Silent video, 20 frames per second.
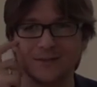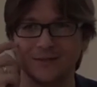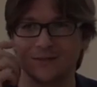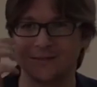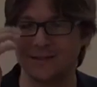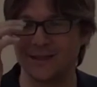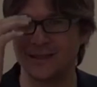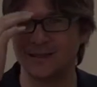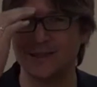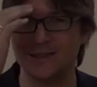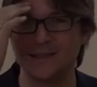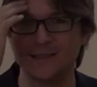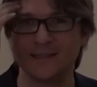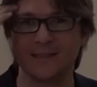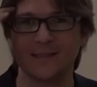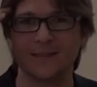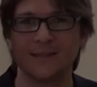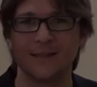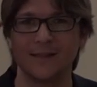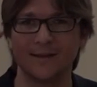
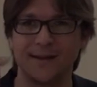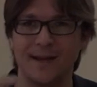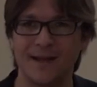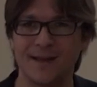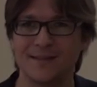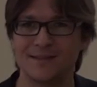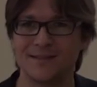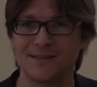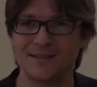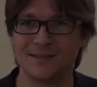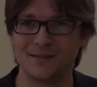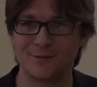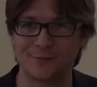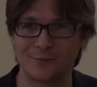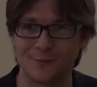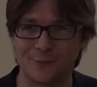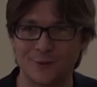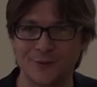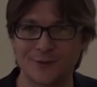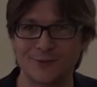statistical analysis,
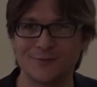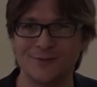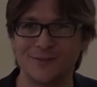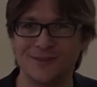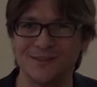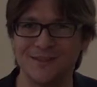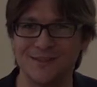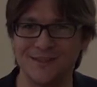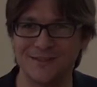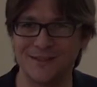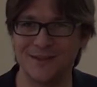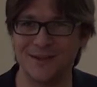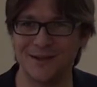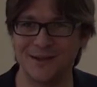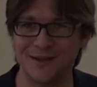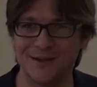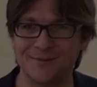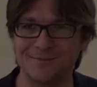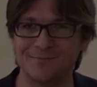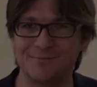of course, we need
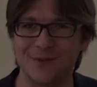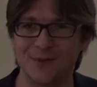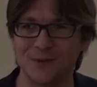a